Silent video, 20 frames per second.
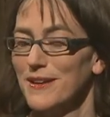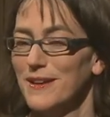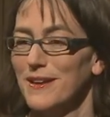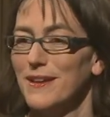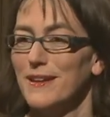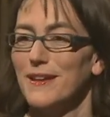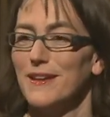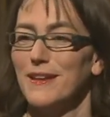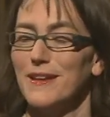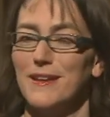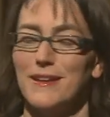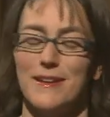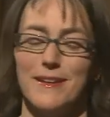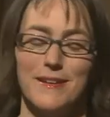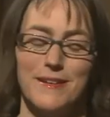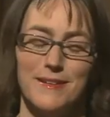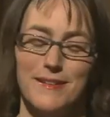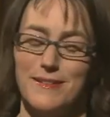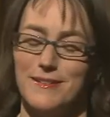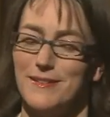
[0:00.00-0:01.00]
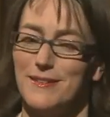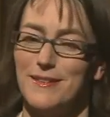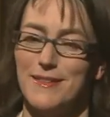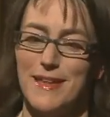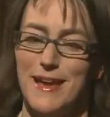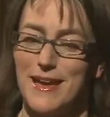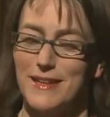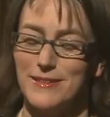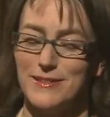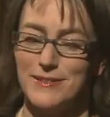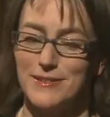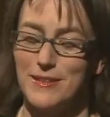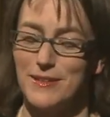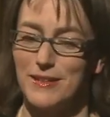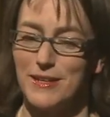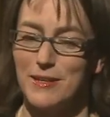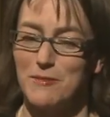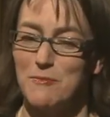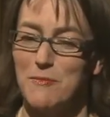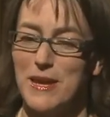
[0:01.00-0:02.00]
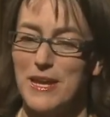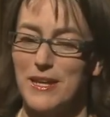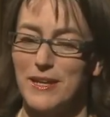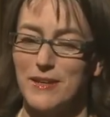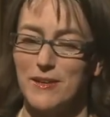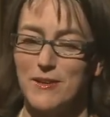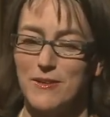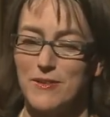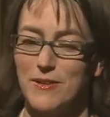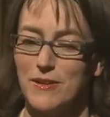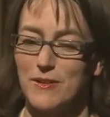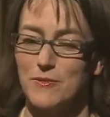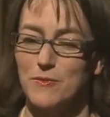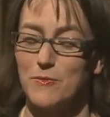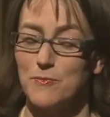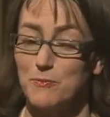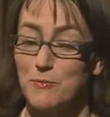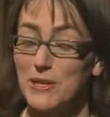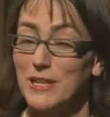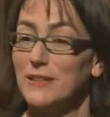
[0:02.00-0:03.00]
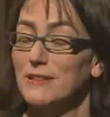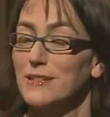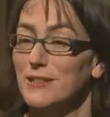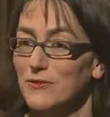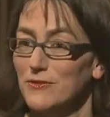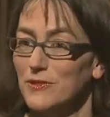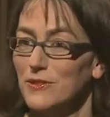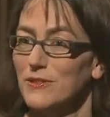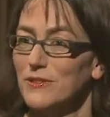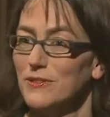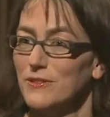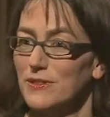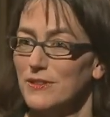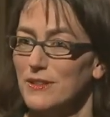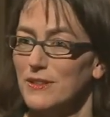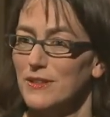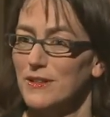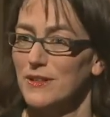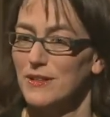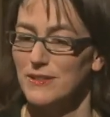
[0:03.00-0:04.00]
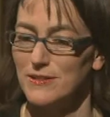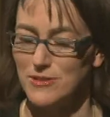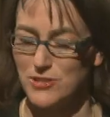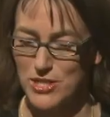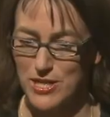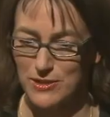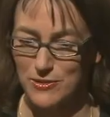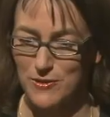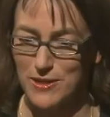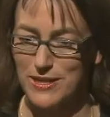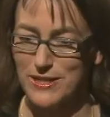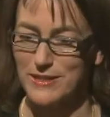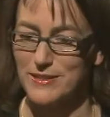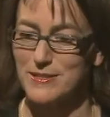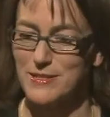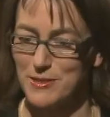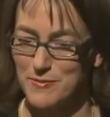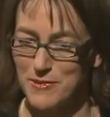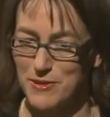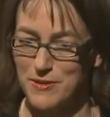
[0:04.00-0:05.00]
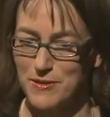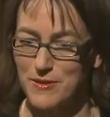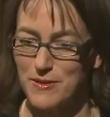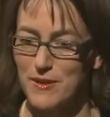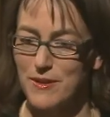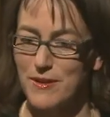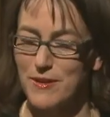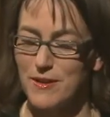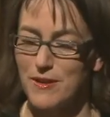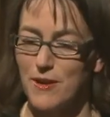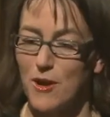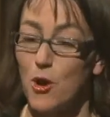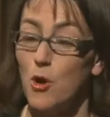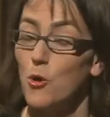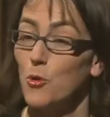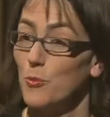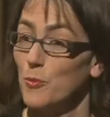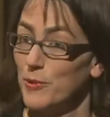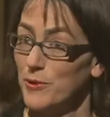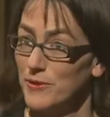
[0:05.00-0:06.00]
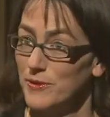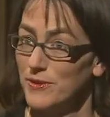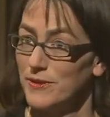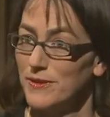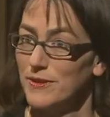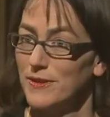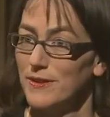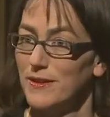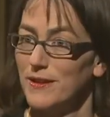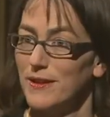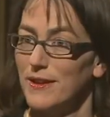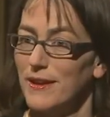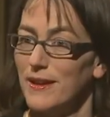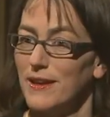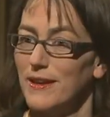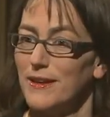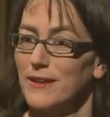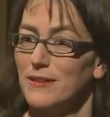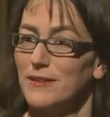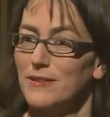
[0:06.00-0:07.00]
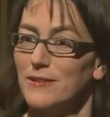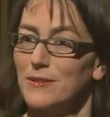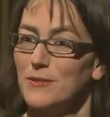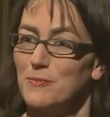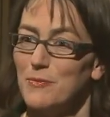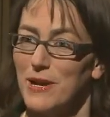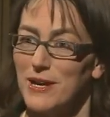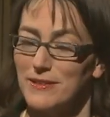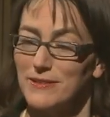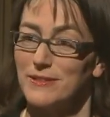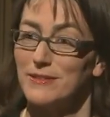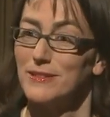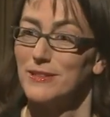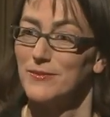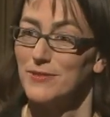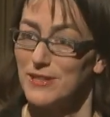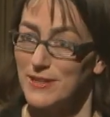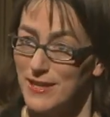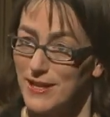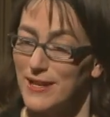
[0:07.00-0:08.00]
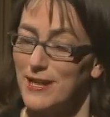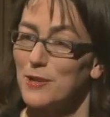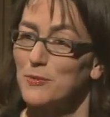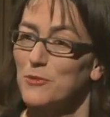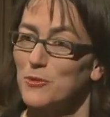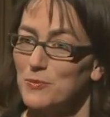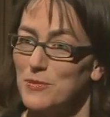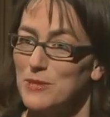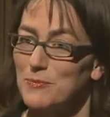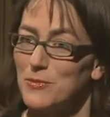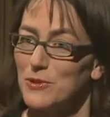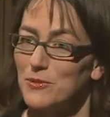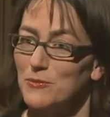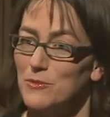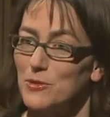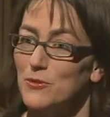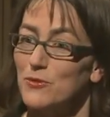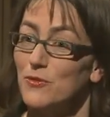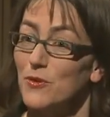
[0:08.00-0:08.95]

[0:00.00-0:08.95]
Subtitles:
and that can make a big difference in generating some of the hope and positivity that helps people move